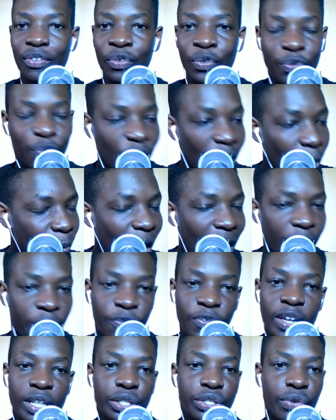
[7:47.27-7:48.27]
very
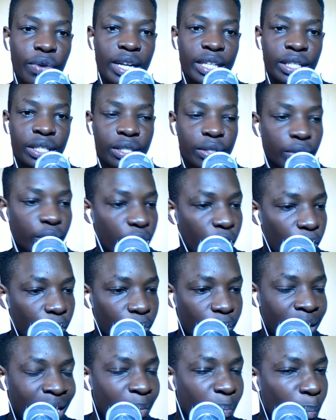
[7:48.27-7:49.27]
adventurous. You know,
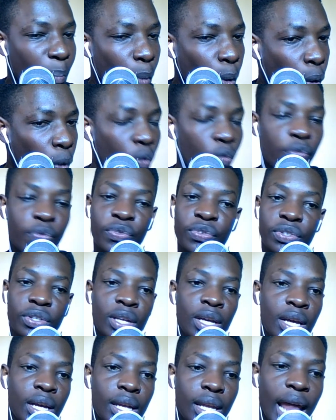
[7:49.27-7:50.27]
he moves
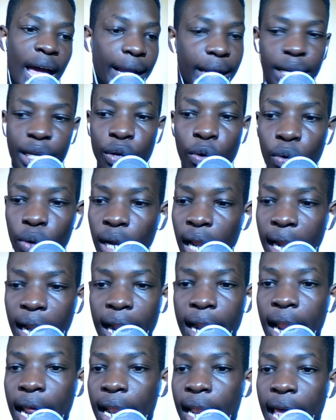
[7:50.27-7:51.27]
like, you know,
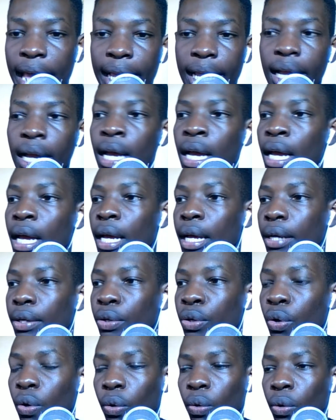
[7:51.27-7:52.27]
like,
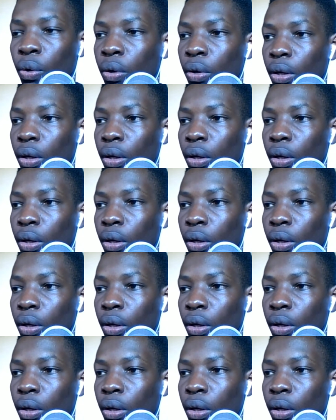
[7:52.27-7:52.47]
you know,